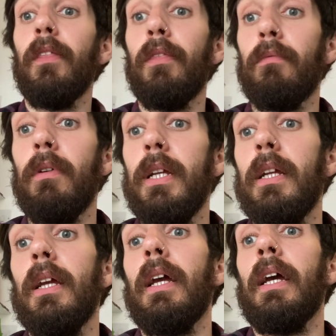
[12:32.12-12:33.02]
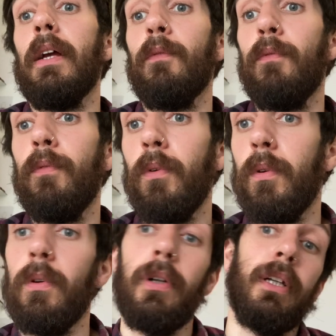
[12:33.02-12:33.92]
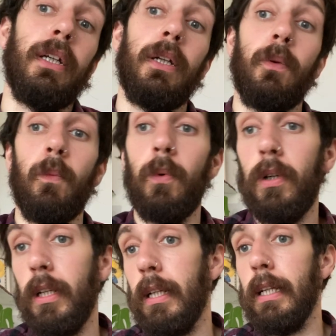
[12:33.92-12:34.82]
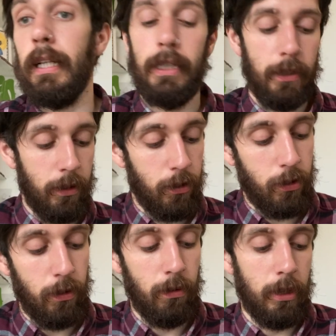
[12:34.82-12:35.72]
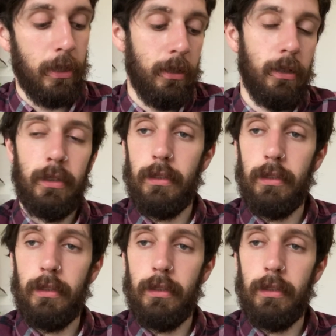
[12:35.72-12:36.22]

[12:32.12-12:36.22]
3 and 4 and 1 and 2 and